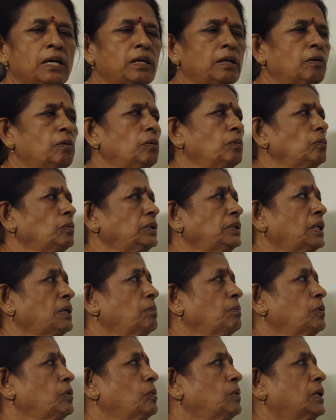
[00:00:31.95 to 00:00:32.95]
Now we
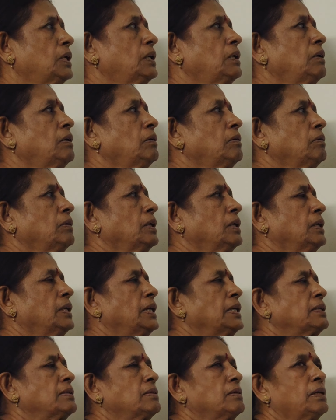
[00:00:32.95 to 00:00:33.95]
shall move on to the
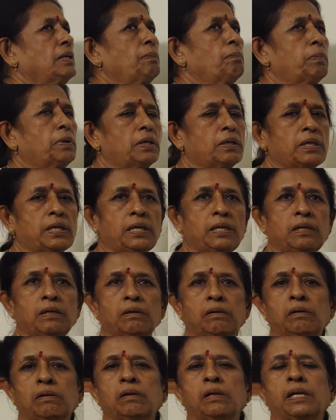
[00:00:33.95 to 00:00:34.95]
next important
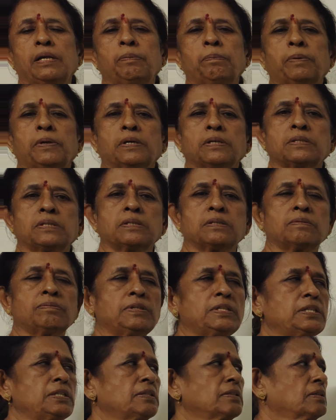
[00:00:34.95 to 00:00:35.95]
life process,
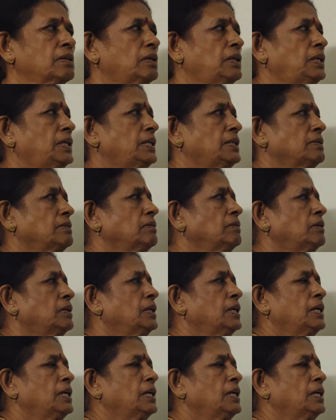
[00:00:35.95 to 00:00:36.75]
which is called as